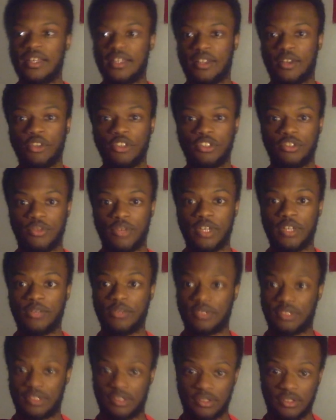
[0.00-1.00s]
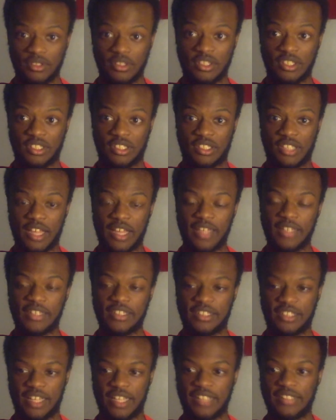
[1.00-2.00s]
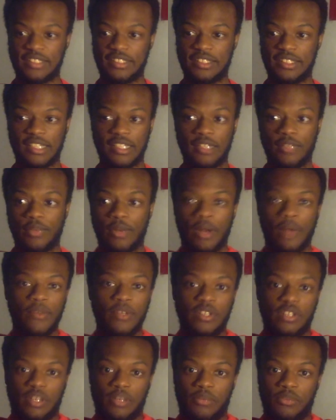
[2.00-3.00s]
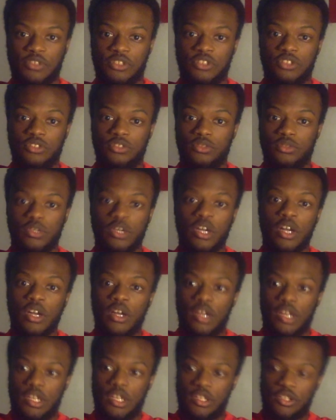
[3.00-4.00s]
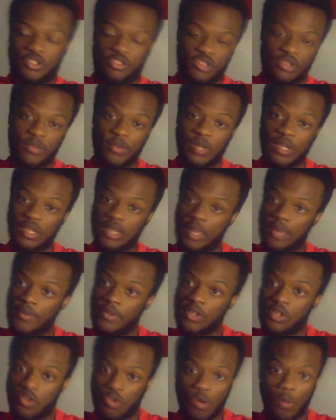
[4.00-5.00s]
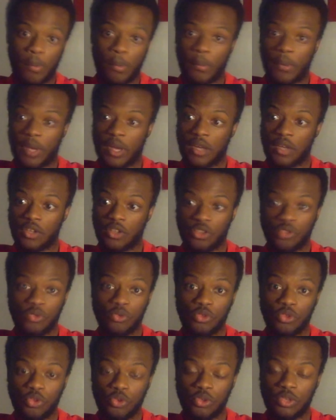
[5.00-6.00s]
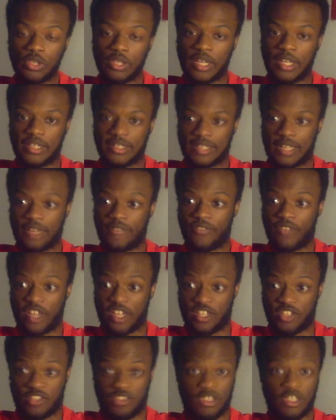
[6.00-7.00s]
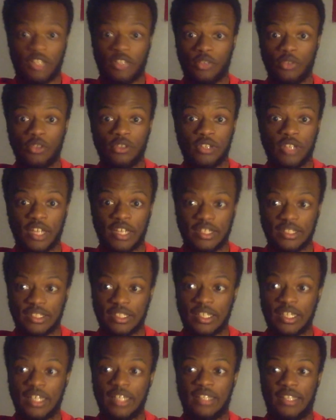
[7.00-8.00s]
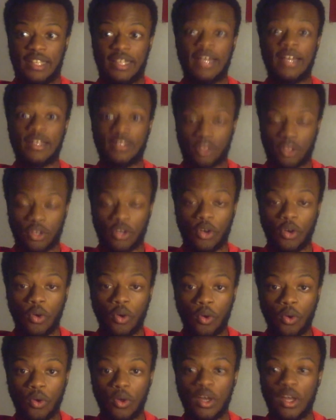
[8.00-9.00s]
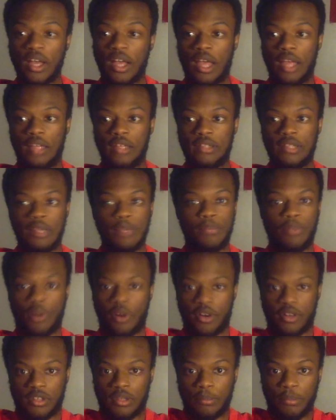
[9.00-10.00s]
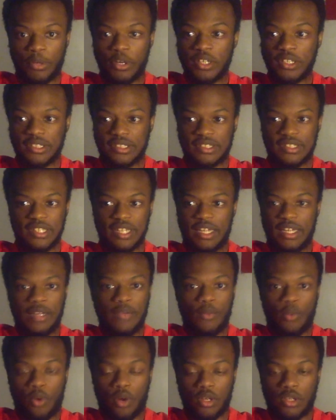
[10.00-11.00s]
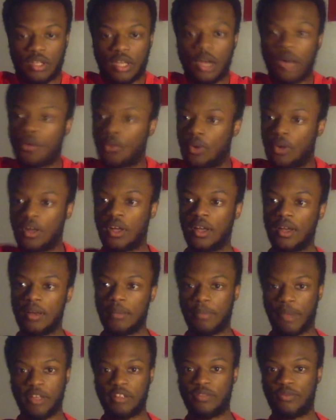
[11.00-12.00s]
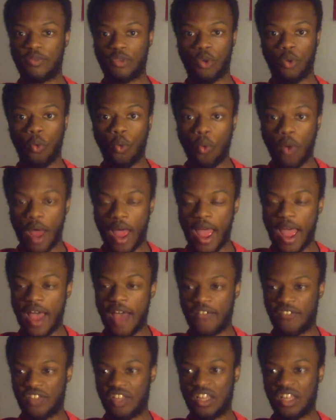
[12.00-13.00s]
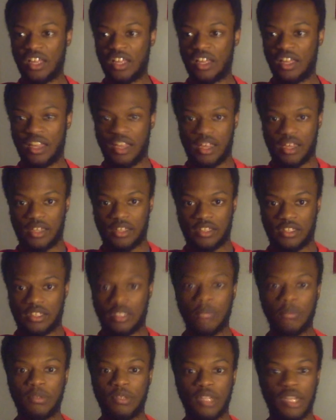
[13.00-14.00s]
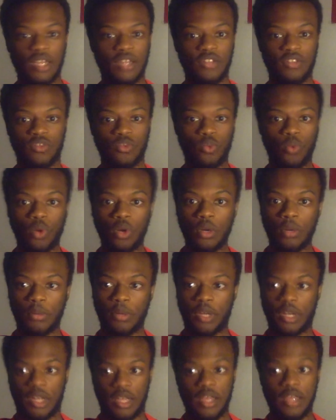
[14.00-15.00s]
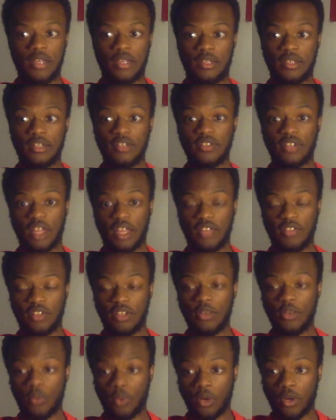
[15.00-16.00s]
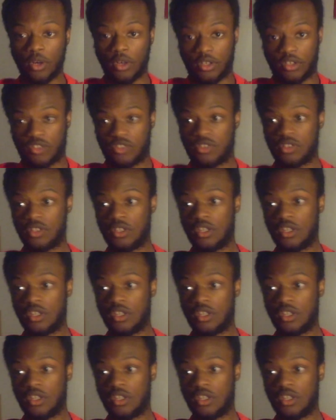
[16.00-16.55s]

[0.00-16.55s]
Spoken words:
Costa Rica was literally just taking the chances. They did what every team should do. When there's 10v11, you're up a man, you utilize that advantage. And they utilized it. They got their goal, and then they parked the bus, and it worked out basically for the whole half. And typically that doesn't work, but hey, in this case, it worked.